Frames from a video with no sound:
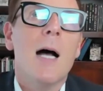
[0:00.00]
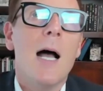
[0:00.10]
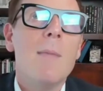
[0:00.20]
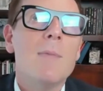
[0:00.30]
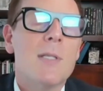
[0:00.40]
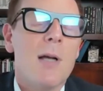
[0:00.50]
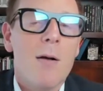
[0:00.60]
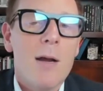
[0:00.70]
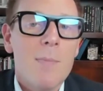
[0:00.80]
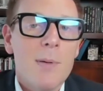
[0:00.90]
I'm
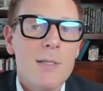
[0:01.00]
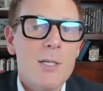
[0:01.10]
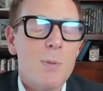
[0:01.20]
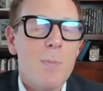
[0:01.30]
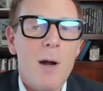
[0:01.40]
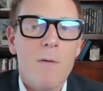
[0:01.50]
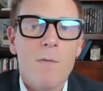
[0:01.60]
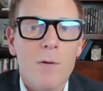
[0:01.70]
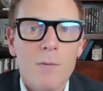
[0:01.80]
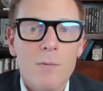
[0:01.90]
sorry, but just prepare
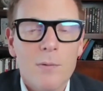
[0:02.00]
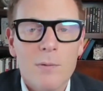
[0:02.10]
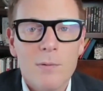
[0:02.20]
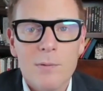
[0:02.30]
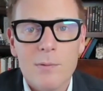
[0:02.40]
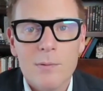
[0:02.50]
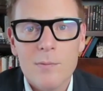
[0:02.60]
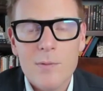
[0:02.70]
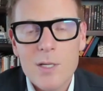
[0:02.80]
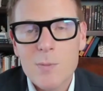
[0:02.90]

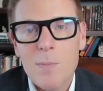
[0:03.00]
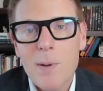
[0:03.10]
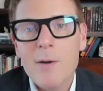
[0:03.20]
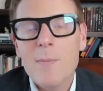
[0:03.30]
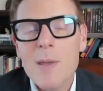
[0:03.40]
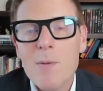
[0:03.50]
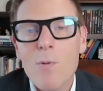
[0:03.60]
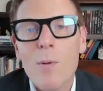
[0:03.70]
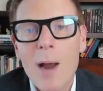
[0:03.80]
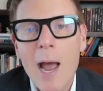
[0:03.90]
to be
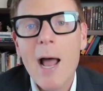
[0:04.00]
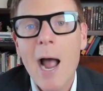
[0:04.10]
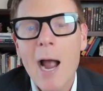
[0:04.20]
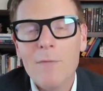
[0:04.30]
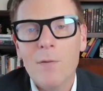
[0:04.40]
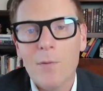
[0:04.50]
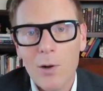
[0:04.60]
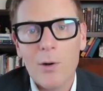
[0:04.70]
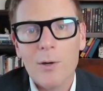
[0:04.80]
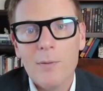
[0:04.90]
where we're at, higher for
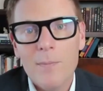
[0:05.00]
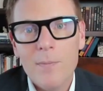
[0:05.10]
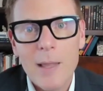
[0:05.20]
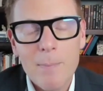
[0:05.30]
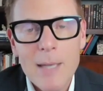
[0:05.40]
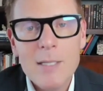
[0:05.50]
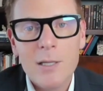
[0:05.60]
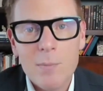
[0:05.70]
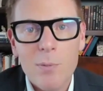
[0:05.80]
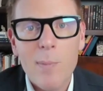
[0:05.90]
longer. Like
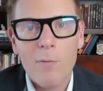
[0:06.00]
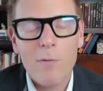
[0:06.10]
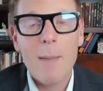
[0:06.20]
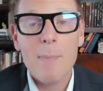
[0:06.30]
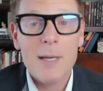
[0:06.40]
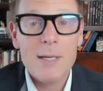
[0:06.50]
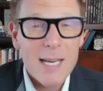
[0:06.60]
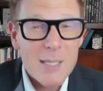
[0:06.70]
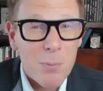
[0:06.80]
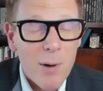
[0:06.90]
mentally prepare for that, because
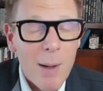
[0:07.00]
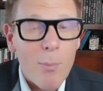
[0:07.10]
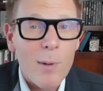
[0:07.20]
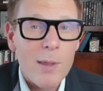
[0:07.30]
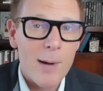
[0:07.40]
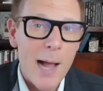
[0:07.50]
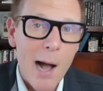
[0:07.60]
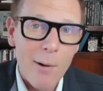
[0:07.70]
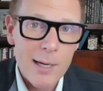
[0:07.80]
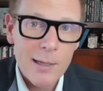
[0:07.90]
that's probably the
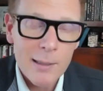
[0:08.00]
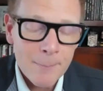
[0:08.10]
reality.